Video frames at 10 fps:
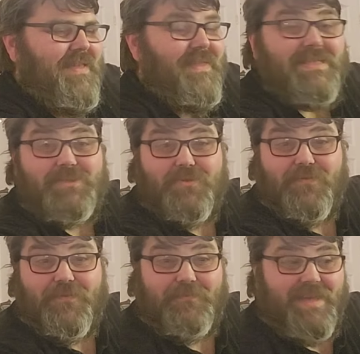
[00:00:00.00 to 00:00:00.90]
That's all
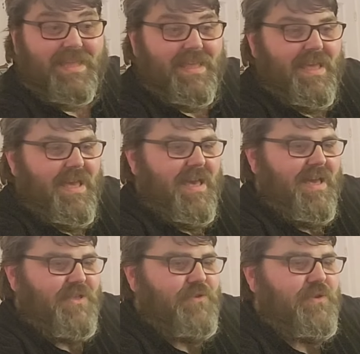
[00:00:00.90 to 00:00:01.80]
from me.
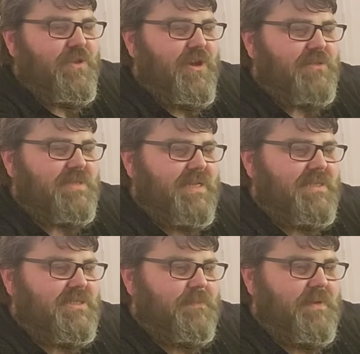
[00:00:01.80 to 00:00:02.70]
You can contact
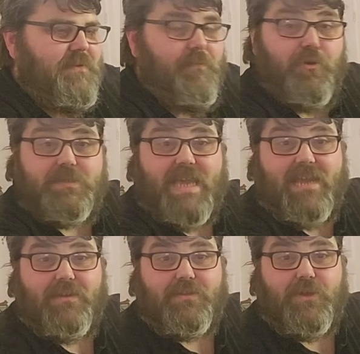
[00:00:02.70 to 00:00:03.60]
us at
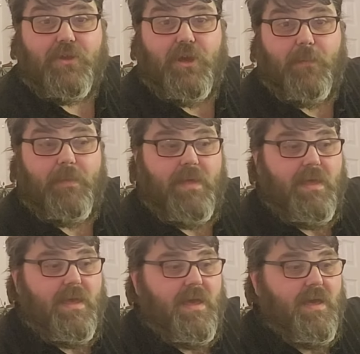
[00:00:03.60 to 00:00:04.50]

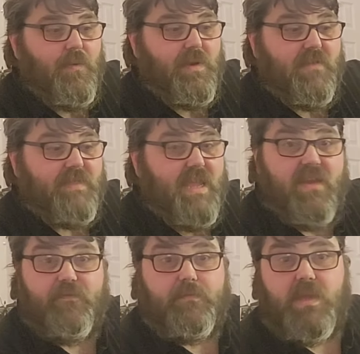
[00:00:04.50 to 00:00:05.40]
buildwiththeboys@outlook.com. We'd love to
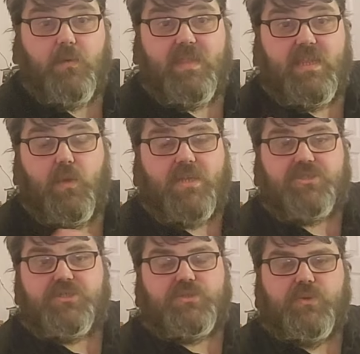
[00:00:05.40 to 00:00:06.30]
hear from you with any
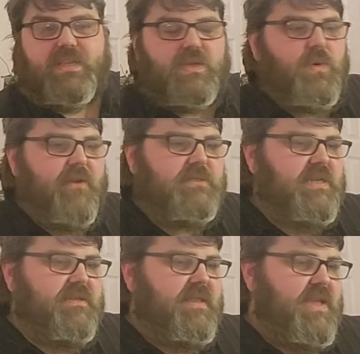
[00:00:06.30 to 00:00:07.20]
questions or any queries,
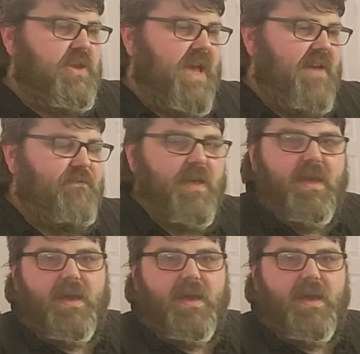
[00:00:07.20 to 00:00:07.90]
anything that you have.